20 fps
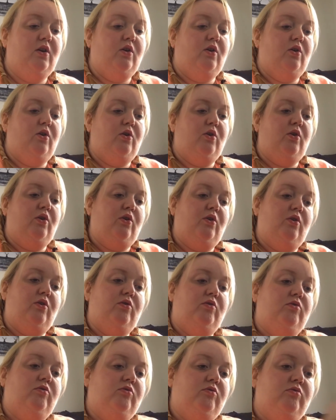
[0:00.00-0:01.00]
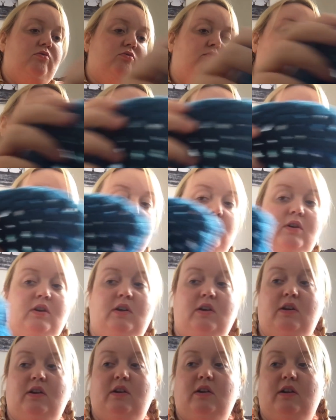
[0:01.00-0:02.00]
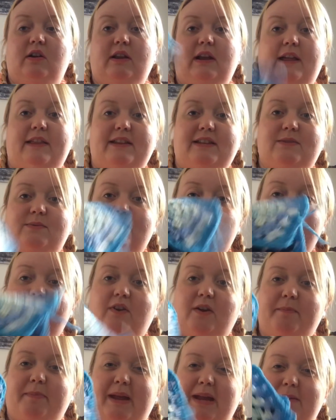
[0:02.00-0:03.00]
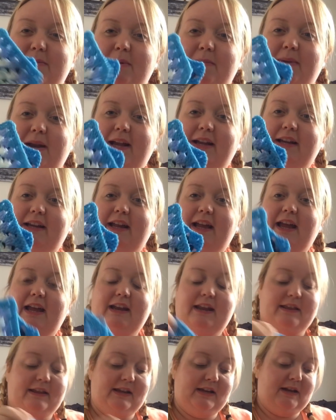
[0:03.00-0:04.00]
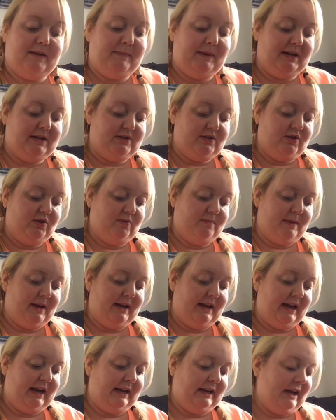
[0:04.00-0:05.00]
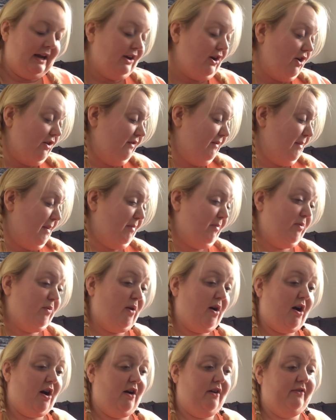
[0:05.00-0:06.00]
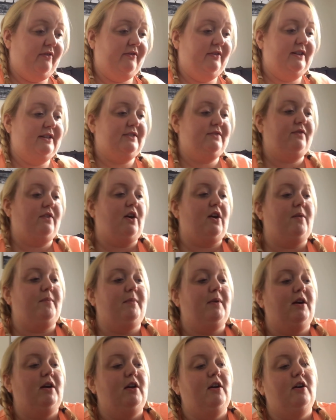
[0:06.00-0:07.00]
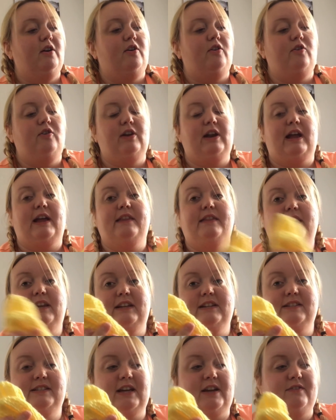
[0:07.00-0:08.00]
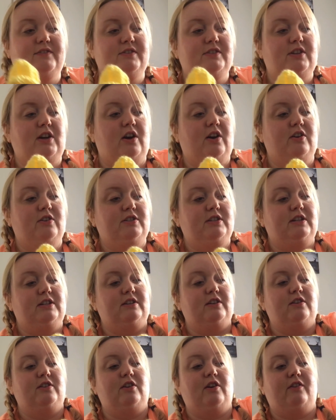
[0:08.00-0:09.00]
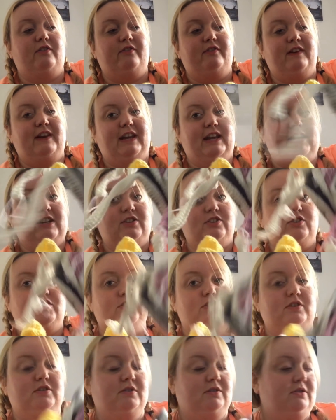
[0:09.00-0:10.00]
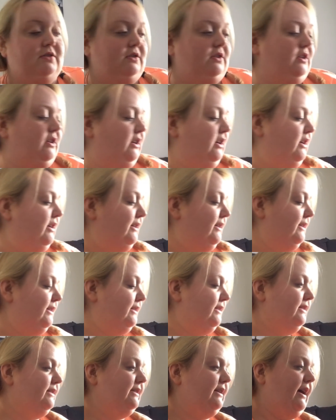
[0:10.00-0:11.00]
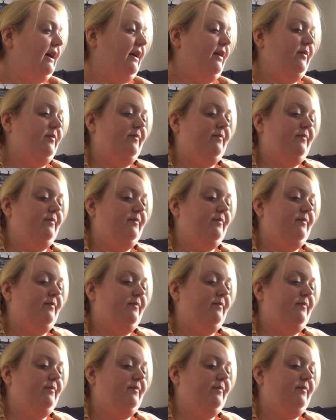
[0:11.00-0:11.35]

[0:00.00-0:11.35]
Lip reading: or like this was for a baby blanket and I think I made too many. I can't remember what half it's from. Or like things that I've started and not finished. So,